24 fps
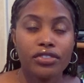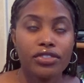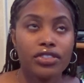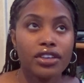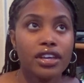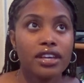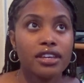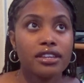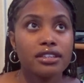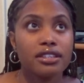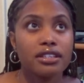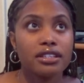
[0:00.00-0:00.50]

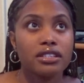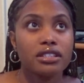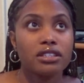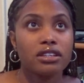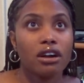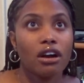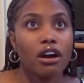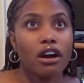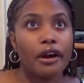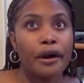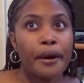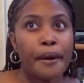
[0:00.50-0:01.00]
thing
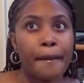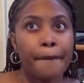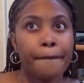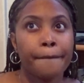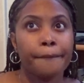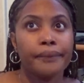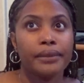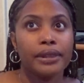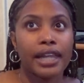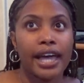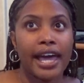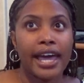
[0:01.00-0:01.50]
is,
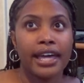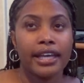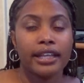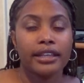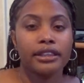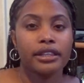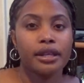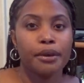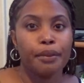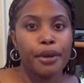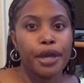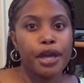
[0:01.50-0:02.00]

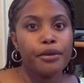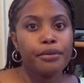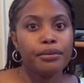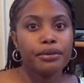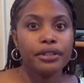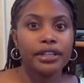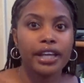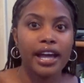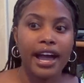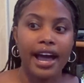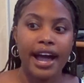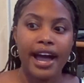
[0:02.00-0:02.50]
like the
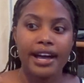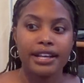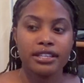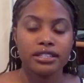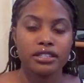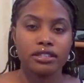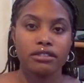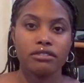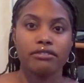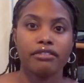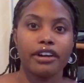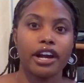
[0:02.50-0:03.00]
people that I
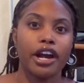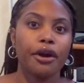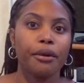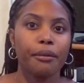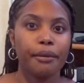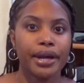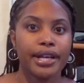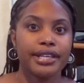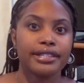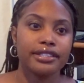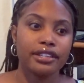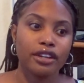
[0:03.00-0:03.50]
surround
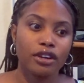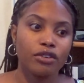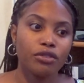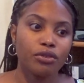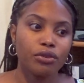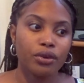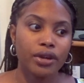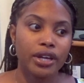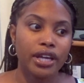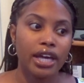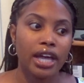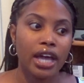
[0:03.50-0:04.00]
myself
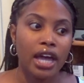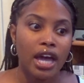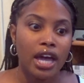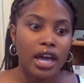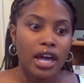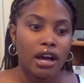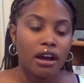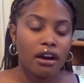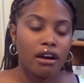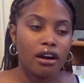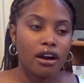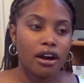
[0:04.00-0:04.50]
with,
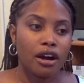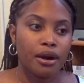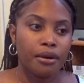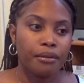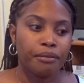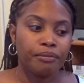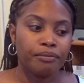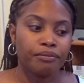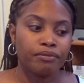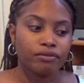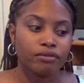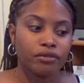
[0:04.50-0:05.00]

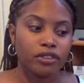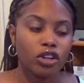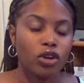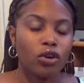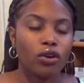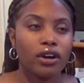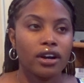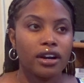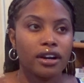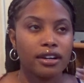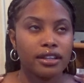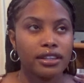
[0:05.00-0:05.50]

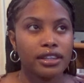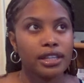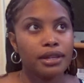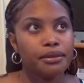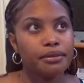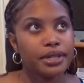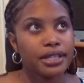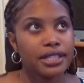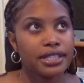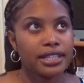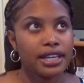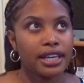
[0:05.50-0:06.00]
or let
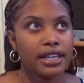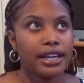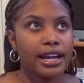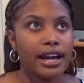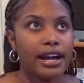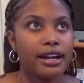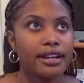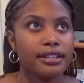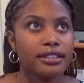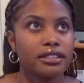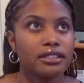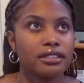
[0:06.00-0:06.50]
me say
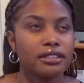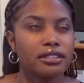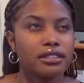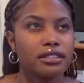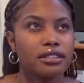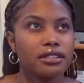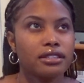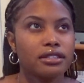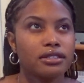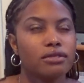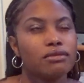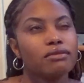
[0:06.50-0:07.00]
not,
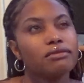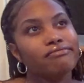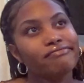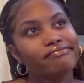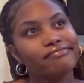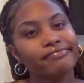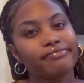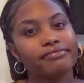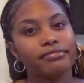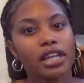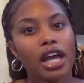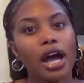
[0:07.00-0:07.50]

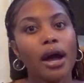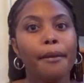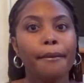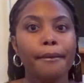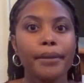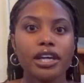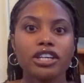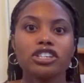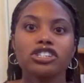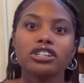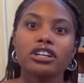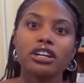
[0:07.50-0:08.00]
a
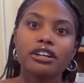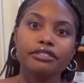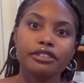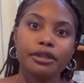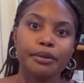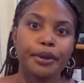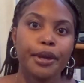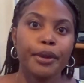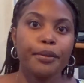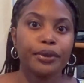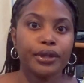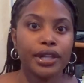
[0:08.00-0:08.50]
mixture of the
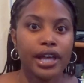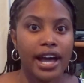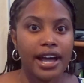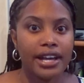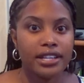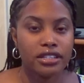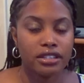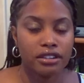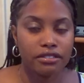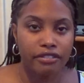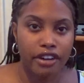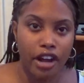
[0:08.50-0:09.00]
people that I
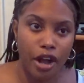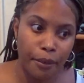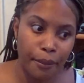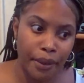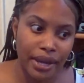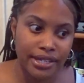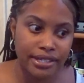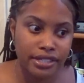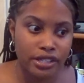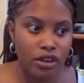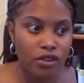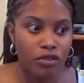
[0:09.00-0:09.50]
surround
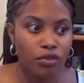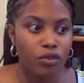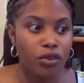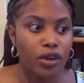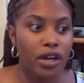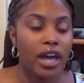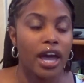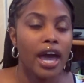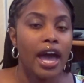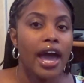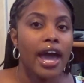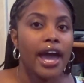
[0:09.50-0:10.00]
myself
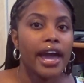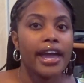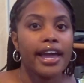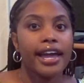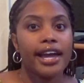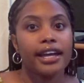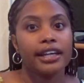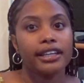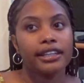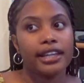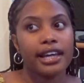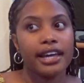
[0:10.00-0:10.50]
with
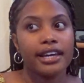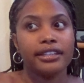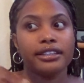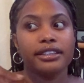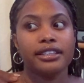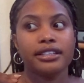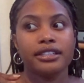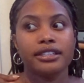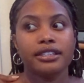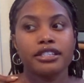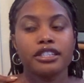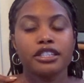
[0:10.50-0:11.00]
and like
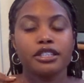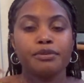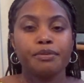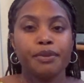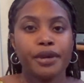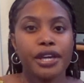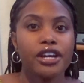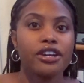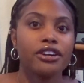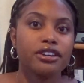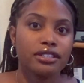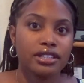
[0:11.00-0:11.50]
the
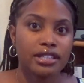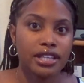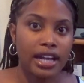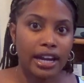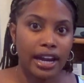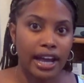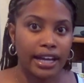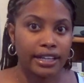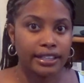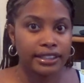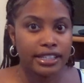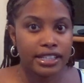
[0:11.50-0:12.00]
speakers that
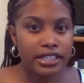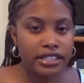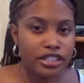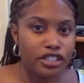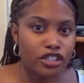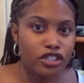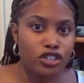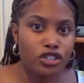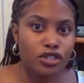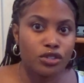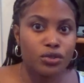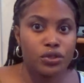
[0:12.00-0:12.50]
I
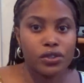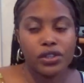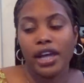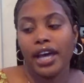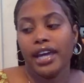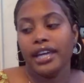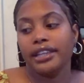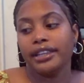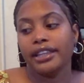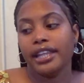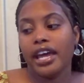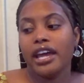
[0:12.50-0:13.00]
listen to,
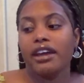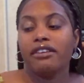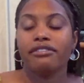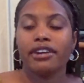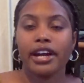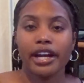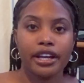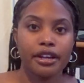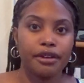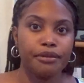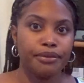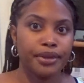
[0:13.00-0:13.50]
like they
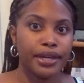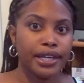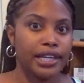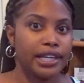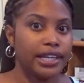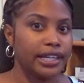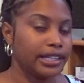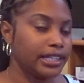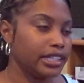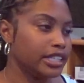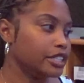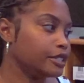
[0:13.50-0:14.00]

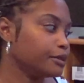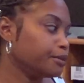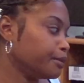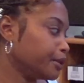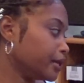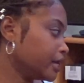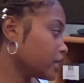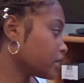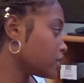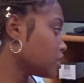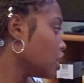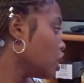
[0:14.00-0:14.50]
recommended these
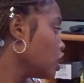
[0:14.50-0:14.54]
books.